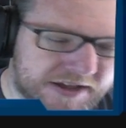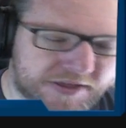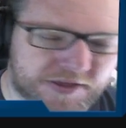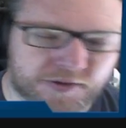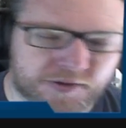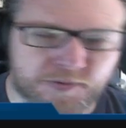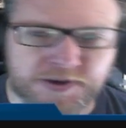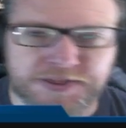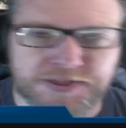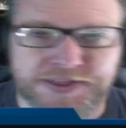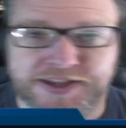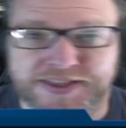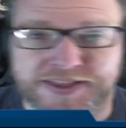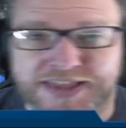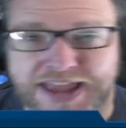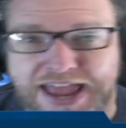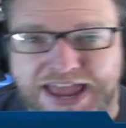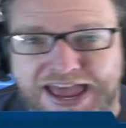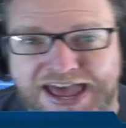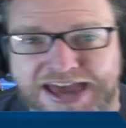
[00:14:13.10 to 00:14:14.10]
one thing they
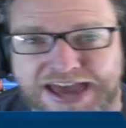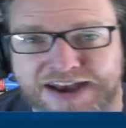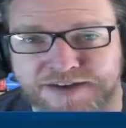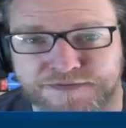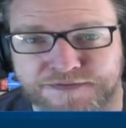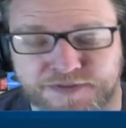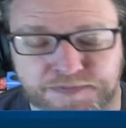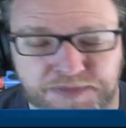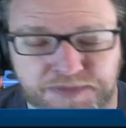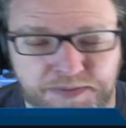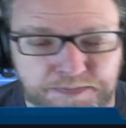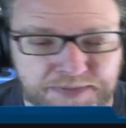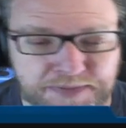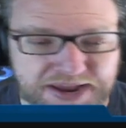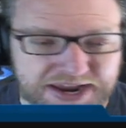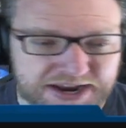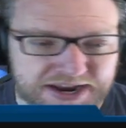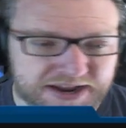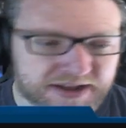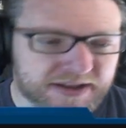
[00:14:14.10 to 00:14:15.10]
added from the
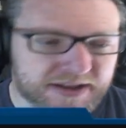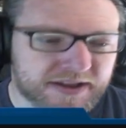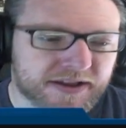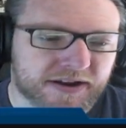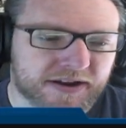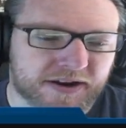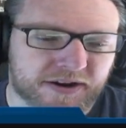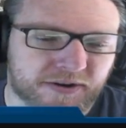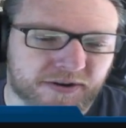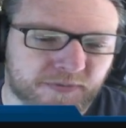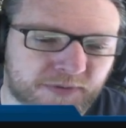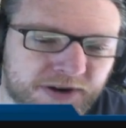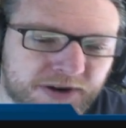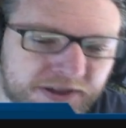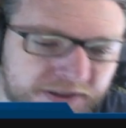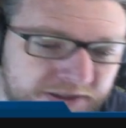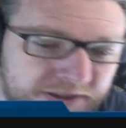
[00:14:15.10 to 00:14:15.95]
beta, one of the things